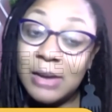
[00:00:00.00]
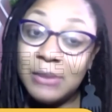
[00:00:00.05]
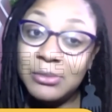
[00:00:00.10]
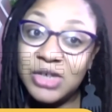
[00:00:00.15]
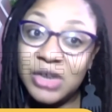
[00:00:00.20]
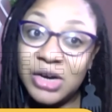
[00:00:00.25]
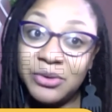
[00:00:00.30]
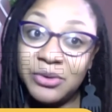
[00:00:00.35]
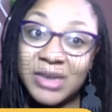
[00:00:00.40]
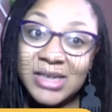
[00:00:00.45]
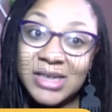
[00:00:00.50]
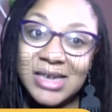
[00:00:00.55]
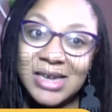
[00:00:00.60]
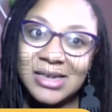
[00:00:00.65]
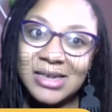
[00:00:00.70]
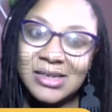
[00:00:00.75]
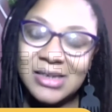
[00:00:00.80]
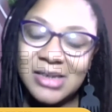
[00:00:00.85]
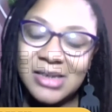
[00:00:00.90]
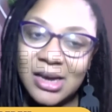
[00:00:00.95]
generated
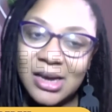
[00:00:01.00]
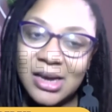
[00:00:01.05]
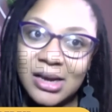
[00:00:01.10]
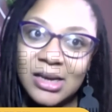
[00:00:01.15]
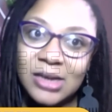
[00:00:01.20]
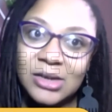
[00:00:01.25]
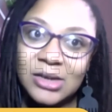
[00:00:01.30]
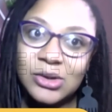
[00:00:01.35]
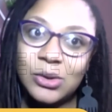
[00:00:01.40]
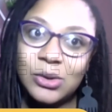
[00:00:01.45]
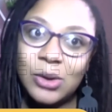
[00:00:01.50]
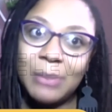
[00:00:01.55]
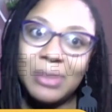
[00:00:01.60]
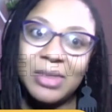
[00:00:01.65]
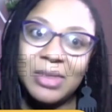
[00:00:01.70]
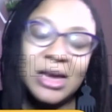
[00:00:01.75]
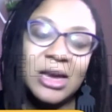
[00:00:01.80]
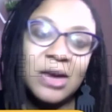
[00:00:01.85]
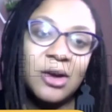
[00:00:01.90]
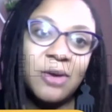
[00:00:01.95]
internally. So I'm
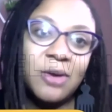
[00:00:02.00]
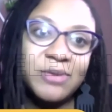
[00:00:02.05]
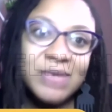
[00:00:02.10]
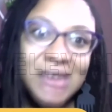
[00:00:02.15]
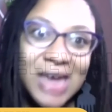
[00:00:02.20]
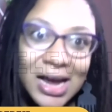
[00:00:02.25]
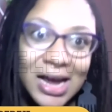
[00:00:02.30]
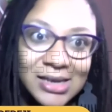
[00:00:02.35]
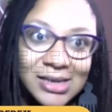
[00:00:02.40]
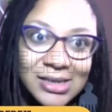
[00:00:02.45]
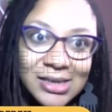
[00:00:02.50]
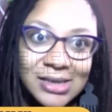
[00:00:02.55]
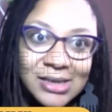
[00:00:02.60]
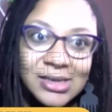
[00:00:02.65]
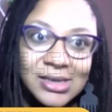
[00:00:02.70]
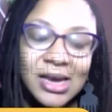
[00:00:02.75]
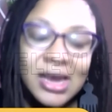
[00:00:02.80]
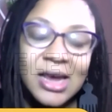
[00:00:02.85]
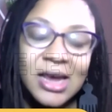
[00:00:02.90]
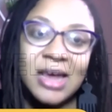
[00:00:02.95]
thinking of
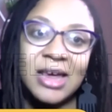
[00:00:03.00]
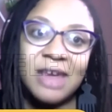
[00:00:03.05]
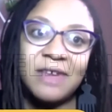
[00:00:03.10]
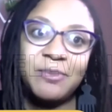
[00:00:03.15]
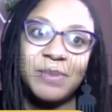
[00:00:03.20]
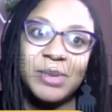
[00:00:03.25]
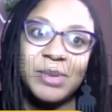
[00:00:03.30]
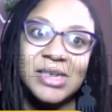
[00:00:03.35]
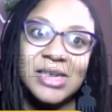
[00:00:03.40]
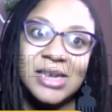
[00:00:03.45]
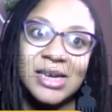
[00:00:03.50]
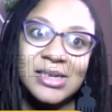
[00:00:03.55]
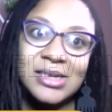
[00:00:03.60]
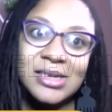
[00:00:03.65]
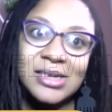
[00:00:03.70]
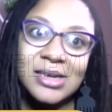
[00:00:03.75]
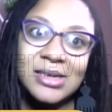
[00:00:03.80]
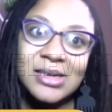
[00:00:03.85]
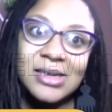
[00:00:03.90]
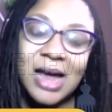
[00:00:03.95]
taxes. If
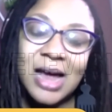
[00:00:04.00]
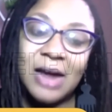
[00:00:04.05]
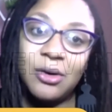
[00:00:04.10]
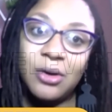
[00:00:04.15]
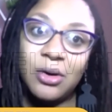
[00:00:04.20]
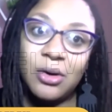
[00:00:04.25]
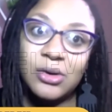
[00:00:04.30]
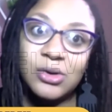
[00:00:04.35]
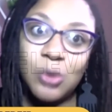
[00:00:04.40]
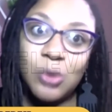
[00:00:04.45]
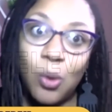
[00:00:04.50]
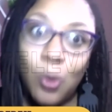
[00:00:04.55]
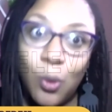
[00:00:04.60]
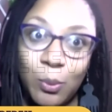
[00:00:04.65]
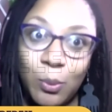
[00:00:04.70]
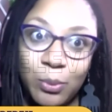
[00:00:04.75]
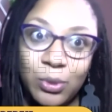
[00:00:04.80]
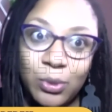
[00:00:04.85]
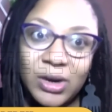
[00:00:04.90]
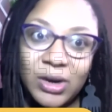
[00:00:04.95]
businesses are not
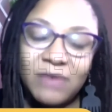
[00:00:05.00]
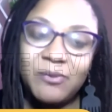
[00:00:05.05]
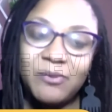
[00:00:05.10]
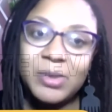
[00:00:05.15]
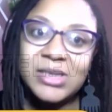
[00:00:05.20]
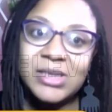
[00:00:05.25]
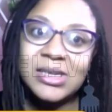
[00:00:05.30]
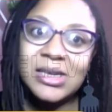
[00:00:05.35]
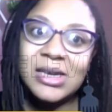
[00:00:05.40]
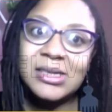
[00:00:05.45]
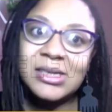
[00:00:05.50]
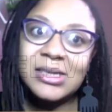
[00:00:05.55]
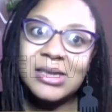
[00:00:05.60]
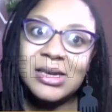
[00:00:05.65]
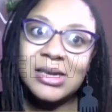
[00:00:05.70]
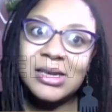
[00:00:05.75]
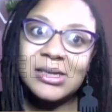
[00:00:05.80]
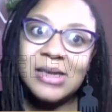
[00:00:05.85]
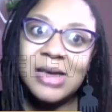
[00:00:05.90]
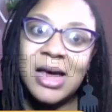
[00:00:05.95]
open, if
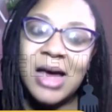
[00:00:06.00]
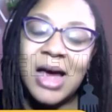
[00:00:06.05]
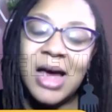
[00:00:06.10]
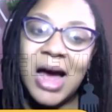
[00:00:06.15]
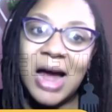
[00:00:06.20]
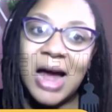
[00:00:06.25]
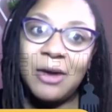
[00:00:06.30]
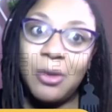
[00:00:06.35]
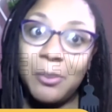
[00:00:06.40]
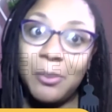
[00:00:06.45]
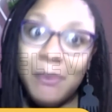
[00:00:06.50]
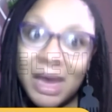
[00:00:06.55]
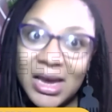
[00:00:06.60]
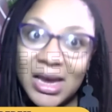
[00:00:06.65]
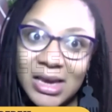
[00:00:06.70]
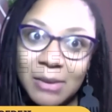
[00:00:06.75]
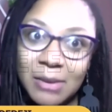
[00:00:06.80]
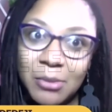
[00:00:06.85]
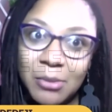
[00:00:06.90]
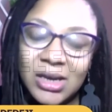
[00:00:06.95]
businesses are not
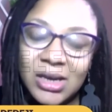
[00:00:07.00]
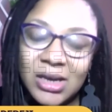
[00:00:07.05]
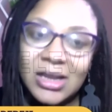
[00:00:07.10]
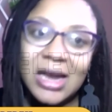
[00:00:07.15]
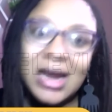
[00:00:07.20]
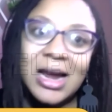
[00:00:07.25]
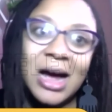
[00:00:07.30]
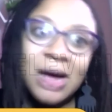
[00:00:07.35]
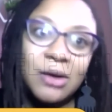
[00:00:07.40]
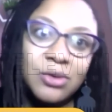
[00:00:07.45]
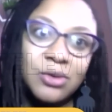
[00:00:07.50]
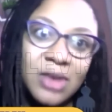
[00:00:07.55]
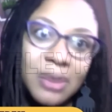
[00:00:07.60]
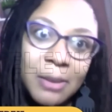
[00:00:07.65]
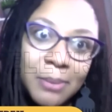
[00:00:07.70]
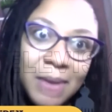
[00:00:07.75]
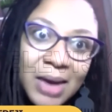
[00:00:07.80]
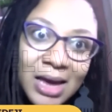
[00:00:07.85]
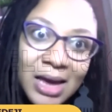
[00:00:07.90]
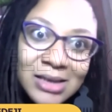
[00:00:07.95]
making money, then how do they
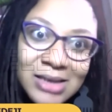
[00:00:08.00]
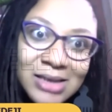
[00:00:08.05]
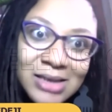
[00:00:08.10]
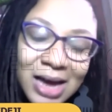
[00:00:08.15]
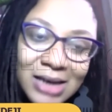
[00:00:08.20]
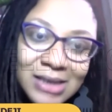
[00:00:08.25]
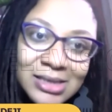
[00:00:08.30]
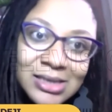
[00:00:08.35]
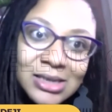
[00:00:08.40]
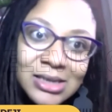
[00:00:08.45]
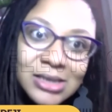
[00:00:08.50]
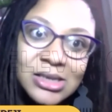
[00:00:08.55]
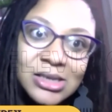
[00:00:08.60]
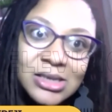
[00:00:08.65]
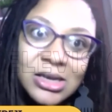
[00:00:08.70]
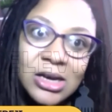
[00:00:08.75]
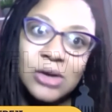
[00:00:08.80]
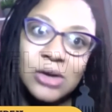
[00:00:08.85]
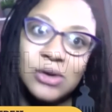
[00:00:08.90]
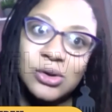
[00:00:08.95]
pay taxes
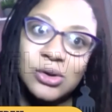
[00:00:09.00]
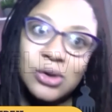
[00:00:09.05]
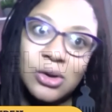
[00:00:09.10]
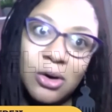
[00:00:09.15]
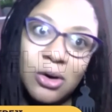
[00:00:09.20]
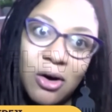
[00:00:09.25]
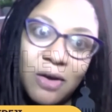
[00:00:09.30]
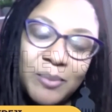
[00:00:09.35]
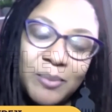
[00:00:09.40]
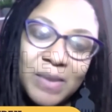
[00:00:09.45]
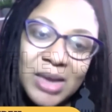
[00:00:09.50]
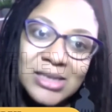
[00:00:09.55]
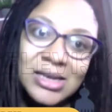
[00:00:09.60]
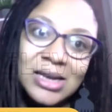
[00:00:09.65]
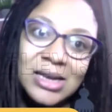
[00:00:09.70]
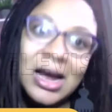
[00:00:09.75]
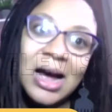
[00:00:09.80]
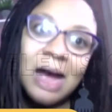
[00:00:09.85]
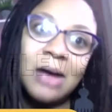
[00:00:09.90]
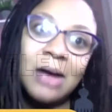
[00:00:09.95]
to the government,
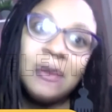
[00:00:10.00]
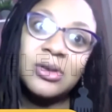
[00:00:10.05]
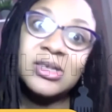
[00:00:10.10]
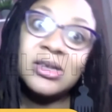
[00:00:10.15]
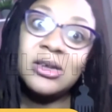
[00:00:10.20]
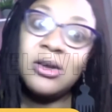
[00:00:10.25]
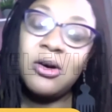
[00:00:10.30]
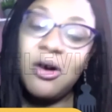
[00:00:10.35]
and how does the